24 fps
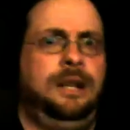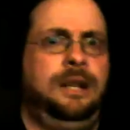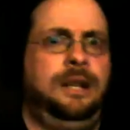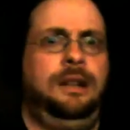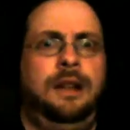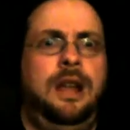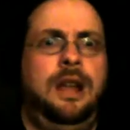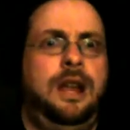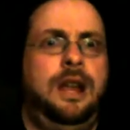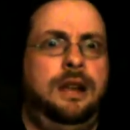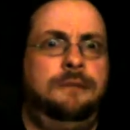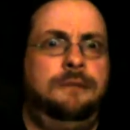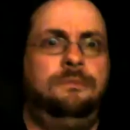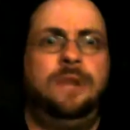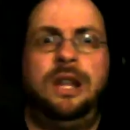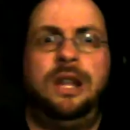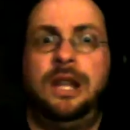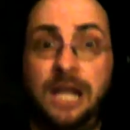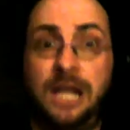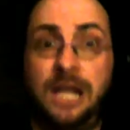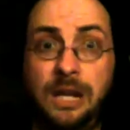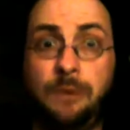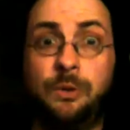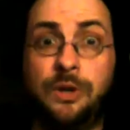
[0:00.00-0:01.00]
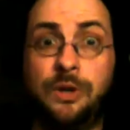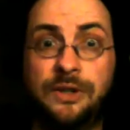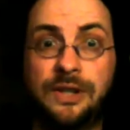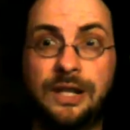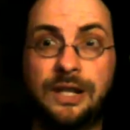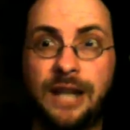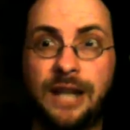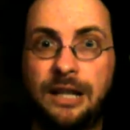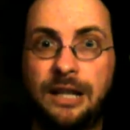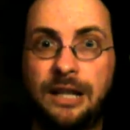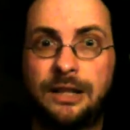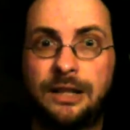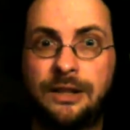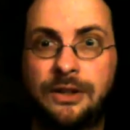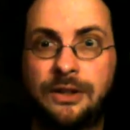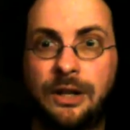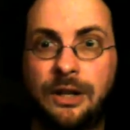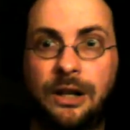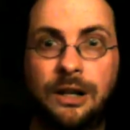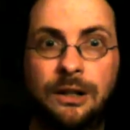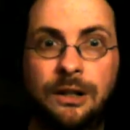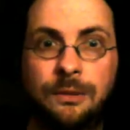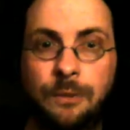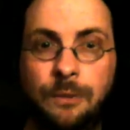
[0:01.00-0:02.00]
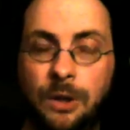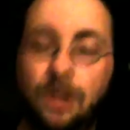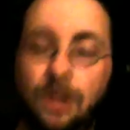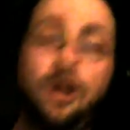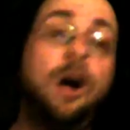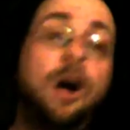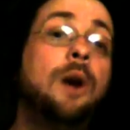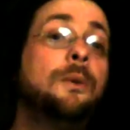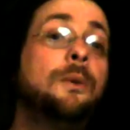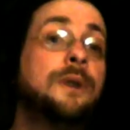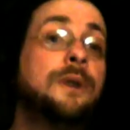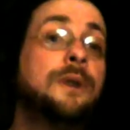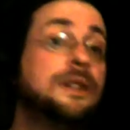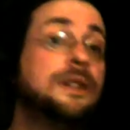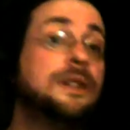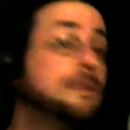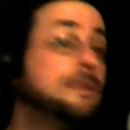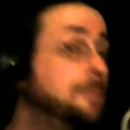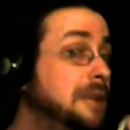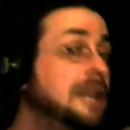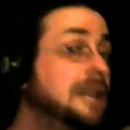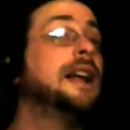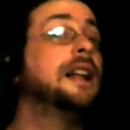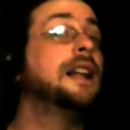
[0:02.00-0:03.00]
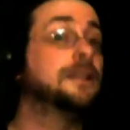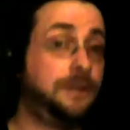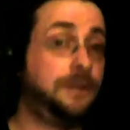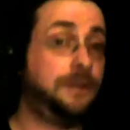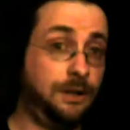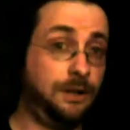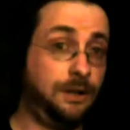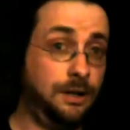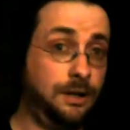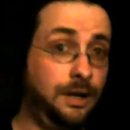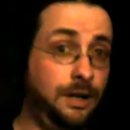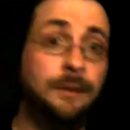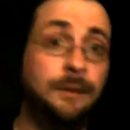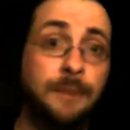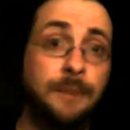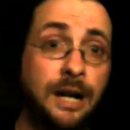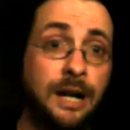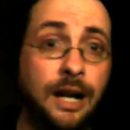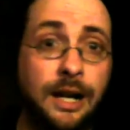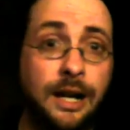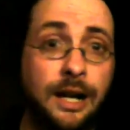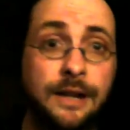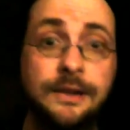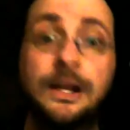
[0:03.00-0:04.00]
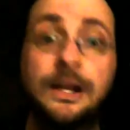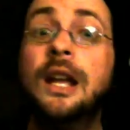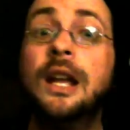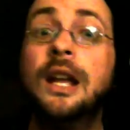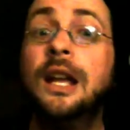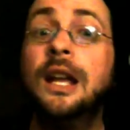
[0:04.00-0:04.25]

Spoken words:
I mean, he was a Dallas Star. Will always be a Dallas Star in my eyes.